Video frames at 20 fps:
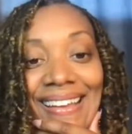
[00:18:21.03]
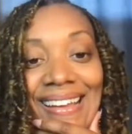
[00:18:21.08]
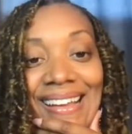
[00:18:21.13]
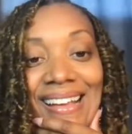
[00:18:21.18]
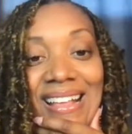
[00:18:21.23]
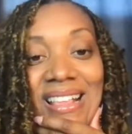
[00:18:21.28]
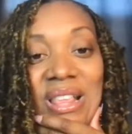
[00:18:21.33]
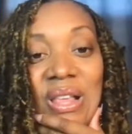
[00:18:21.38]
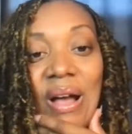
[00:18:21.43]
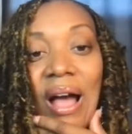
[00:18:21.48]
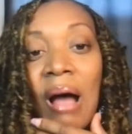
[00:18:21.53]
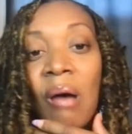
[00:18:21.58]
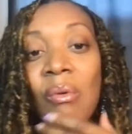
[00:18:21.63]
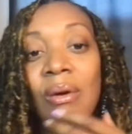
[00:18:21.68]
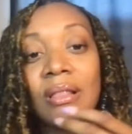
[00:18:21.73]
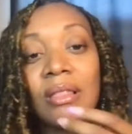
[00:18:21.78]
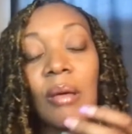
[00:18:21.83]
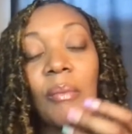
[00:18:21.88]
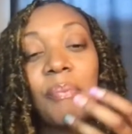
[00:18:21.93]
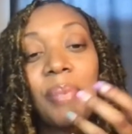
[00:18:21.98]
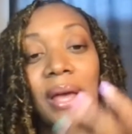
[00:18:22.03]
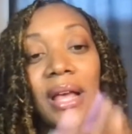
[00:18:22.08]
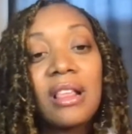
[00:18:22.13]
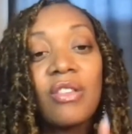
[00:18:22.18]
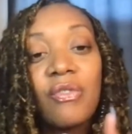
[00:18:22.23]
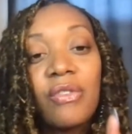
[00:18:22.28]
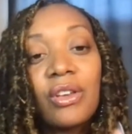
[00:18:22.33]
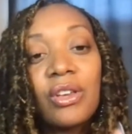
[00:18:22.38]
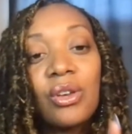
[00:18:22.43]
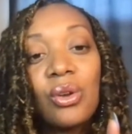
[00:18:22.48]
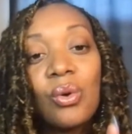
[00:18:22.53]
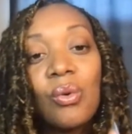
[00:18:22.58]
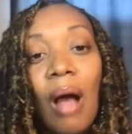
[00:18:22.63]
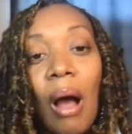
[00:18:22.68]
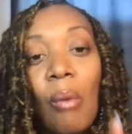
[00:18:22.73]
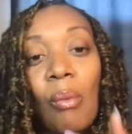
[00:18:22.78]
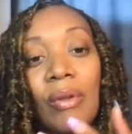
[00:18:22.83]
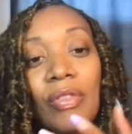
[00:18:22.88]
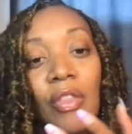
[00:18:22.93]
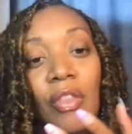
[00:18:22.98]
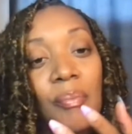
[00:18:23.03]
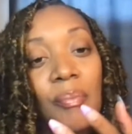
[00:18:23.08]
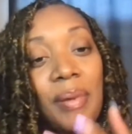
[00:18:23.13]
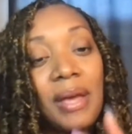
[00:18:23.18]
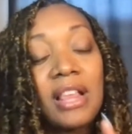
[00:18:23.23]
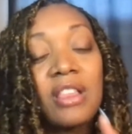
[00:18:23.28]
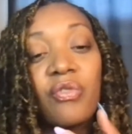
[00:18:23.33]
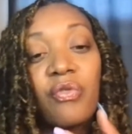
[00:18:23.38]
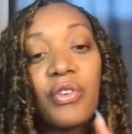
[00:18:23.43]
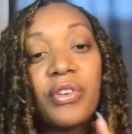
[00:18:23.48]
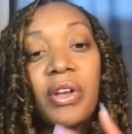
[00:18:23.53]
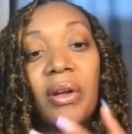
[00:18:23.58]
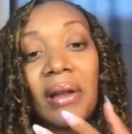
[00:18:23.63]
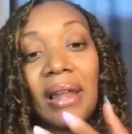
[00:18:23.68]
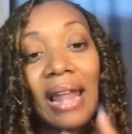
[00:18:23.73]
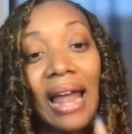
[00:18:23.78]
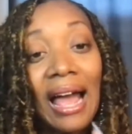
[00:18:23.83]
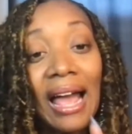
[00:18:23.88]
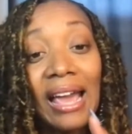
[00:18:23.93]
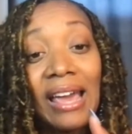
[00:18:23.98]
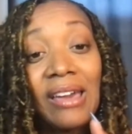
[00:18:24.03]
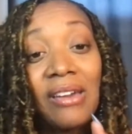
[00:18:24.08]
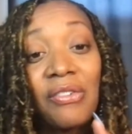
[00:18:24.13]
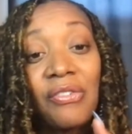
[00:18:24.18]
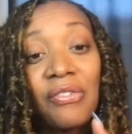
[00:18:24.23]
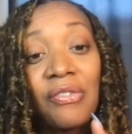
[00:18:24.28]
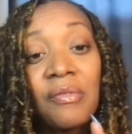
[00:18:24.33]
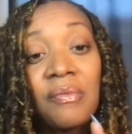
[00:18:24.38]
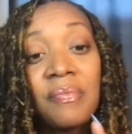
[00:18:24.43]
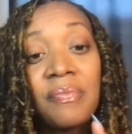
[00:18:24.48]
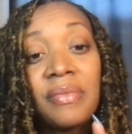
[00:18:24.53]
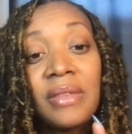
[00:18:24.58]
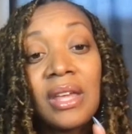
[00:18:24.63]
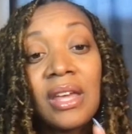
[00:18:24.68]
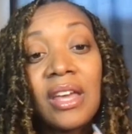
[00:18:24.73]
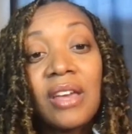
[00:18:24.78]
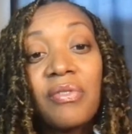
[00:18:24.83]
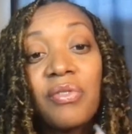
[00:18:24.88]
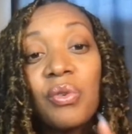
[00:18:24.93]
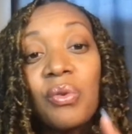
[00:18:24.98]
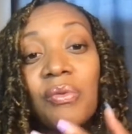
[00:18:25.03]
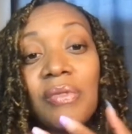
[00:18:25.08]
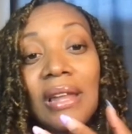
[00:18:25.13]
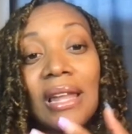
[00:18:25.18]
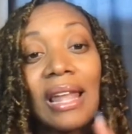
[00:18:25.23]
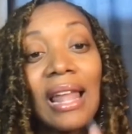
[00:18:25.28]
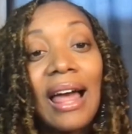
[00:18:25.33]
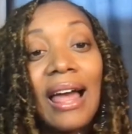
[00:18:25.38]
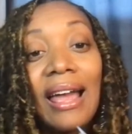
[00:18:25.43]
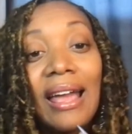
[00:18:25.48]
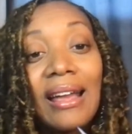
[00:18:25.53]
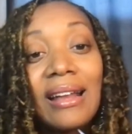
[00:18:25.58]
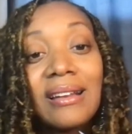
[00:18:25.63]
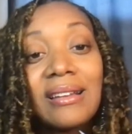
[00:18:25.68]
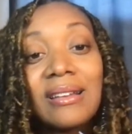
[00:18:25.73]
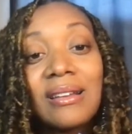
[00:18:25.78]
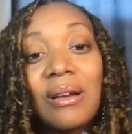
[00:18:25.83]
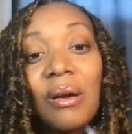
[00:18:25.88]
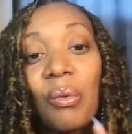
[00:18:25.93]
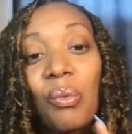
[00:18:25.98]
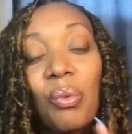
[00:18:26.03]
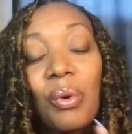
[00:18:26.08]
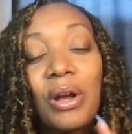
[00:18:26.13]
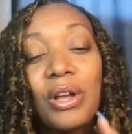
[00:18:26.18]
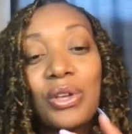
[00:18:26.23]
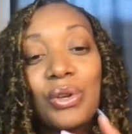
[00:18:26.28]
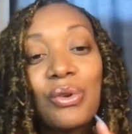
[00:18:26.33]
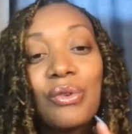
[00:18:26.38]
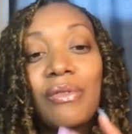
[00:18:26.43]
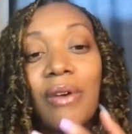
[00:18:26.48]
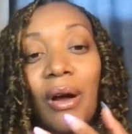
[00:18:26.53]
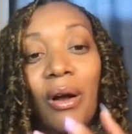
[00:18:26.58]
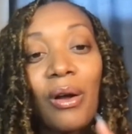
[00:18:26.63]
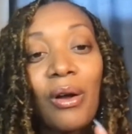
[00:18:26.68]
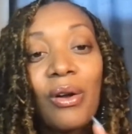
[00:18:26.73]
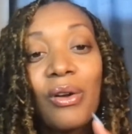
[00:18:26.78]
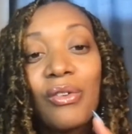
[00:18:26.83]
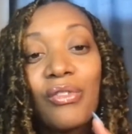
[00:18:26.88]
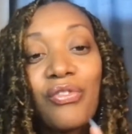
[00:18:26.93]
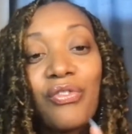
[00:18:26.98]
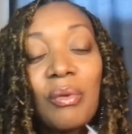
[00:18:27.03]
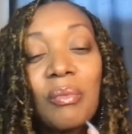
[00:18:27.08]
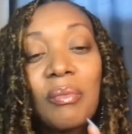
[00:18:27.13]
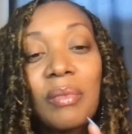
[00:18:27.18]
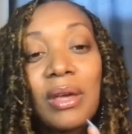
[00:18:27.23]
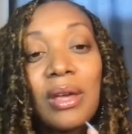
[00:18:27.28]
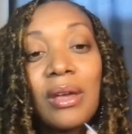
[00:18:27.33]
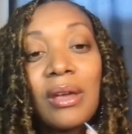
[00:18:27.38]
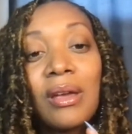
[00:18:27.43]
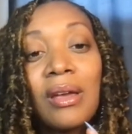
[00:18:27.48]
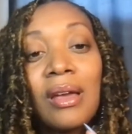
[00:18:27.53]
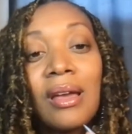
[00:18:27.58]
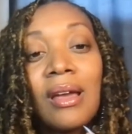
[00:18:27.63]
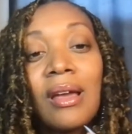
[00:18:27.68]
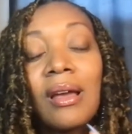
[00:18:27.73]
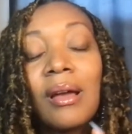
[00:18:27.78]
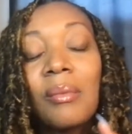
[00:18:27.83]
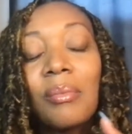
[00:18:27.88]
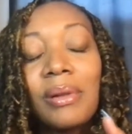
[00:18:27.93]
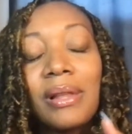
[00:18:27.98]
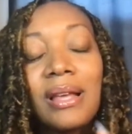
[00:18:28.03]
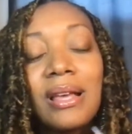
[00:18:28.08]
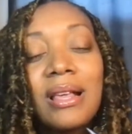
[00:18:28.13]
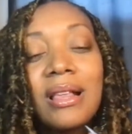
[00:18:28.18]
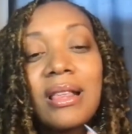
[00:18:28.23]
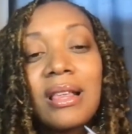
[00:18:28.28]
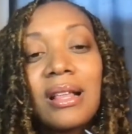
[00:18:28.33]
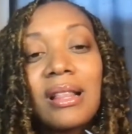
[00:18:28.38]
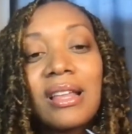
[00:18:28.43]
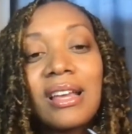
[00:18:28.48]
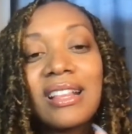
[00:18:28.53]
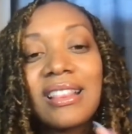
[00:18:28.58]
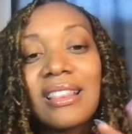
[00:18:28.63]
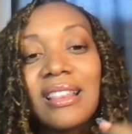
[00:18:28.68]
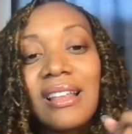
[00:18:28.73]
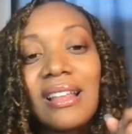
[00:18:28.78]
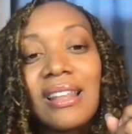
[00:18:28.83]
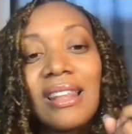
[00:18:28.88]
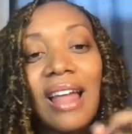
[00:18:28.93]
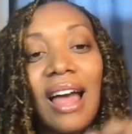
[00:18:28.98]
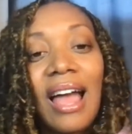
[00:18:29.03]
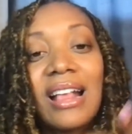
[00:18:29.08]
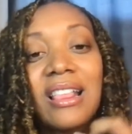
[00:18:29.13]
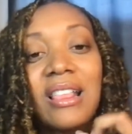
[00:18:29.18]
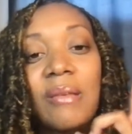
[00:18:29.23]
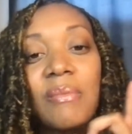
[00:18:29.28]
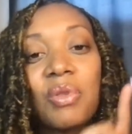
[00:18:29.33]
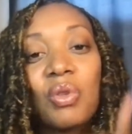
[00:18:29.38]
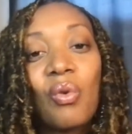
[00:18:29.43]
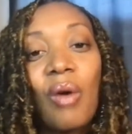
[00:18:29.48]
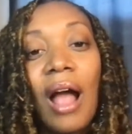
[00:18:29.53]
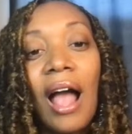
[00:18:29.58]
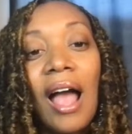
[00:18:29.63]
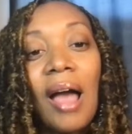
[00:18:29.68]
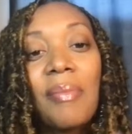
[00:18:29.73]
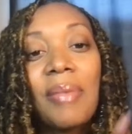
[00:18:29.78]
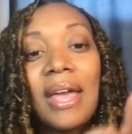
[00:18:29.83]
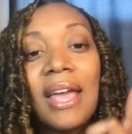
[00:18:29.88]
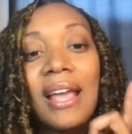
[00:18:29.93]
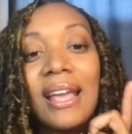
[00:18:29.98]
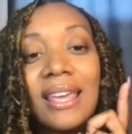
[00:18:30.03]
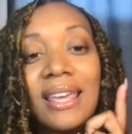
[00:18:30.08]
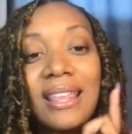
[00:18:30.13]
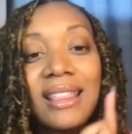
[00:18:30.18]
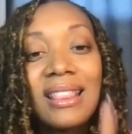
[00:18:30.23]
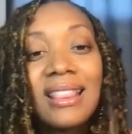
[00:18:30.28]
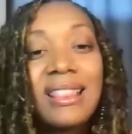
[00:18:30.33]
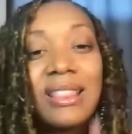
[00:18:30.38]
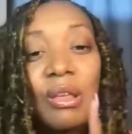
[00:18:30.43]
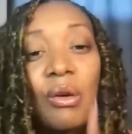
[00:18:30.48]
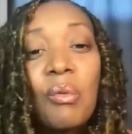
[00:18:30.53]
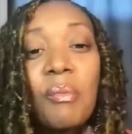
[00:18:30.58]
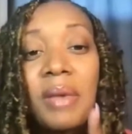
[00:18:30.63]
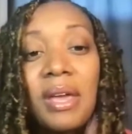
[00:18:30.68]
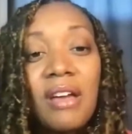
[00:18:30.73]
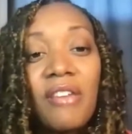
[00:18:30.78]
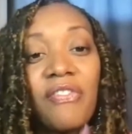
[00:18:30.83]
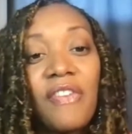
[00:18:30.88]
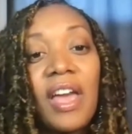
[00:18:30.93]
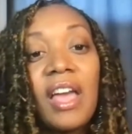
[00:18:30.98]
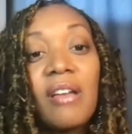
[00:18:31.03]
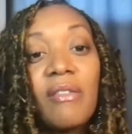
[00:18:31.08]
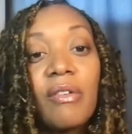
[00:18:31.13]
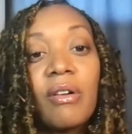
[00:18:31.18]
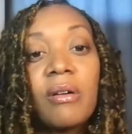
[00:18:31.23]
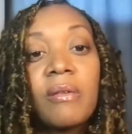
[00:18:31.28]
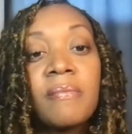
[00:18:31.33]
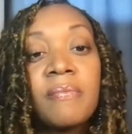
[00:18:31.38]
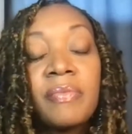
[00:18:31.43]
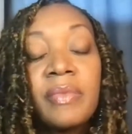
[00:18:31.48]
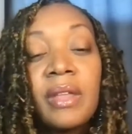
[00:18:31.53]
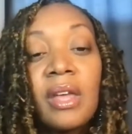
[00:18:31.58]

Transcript: So I want the best for you. I want the best for your life. If you've liked what you've heard from me, please click the like, subscribe, and do me a favor.